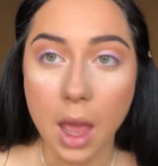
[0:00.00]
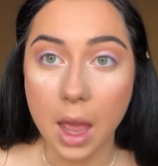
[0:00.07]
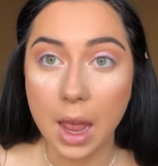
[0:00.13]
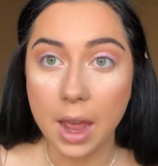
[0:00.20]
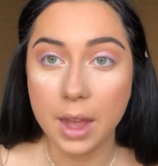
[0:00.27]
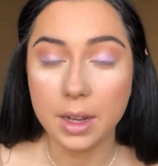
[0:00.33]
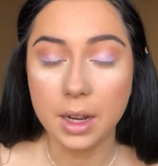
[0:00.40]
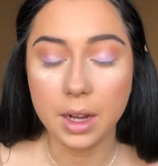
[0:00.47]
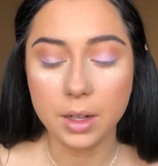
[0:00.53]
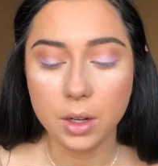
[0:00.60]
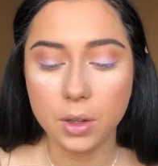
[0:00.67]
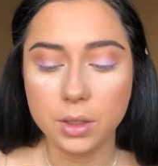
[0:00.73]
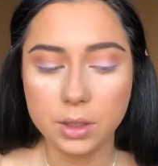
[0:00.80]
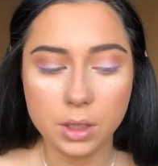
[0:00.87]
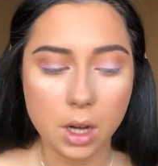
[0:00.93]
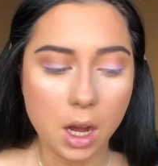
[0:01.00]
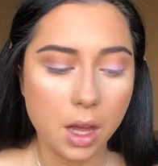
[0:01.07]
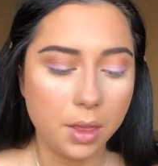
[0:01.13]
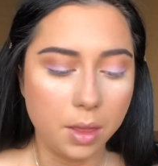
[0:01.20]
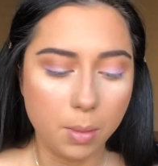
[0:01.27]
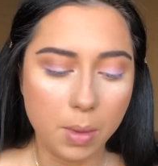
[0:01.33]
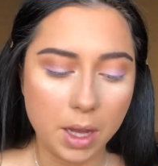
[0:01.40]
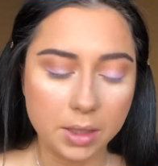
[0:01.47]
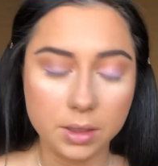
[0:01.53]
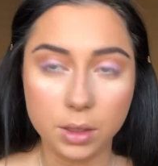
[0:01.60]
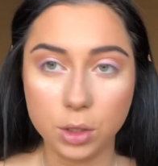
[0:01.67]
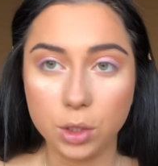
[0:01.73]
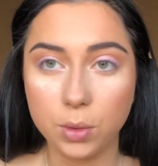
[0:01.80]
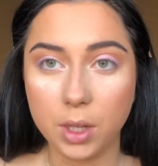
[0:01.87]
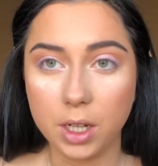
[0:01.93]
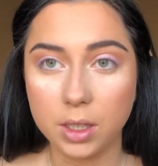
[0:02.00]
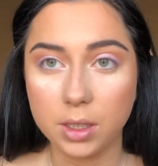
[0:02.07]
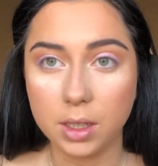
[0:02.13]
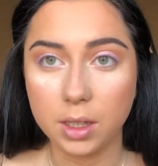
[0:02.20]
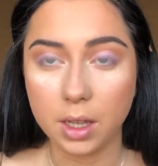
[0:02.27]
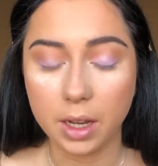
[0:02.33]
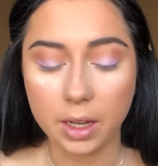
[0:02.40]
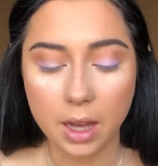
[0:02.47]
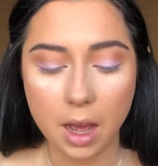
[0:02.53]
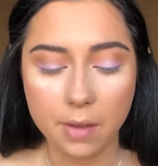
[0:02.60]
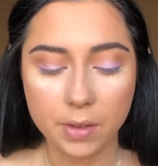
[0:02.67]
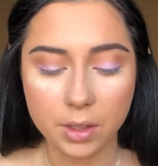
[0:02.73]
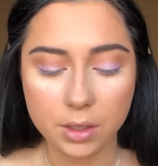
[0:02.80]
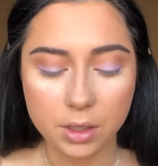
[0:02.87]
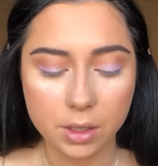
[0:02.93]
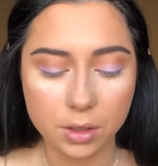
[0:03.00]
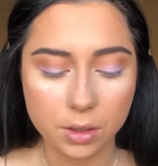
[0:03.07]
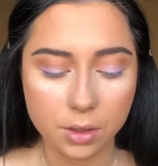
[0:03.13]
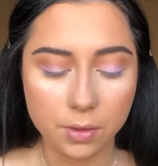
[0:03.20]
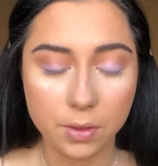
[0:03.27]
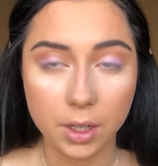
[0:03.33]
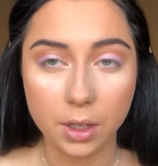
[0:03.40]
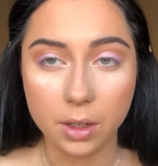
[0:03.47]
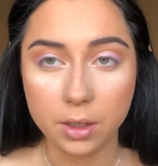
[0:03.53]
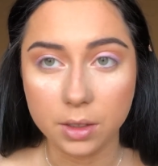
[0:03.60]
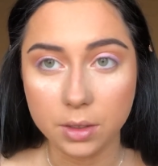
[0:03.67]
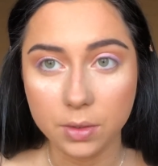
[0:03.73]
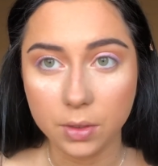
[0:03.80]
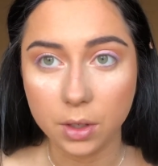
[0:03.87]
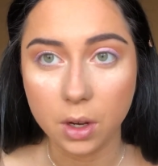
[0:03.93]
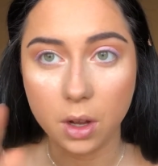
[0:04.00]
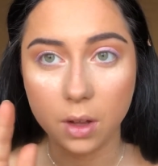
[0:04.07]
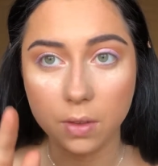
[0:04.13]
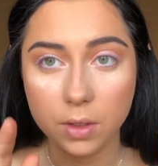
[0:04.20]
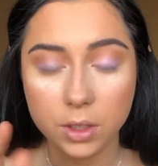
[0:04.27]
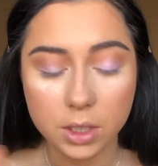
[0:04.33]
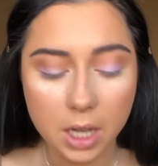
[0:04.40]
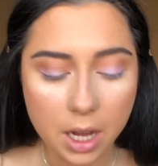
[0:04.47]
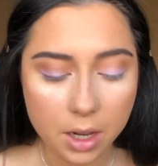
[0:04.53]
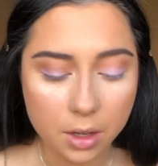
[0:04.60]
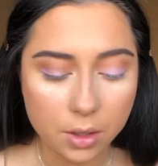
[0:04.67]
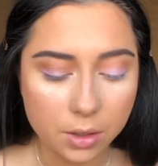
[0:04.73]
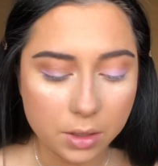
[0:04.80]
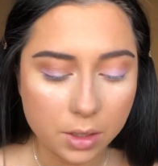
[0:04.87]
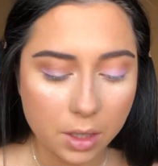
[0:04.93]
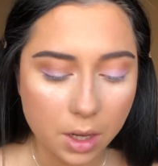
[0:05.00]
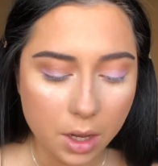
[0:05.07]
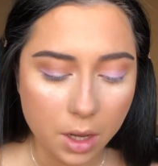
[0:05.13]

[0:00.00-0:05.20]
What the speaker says: And I know it's not the best situation, like having to use your fingers for all the shadows.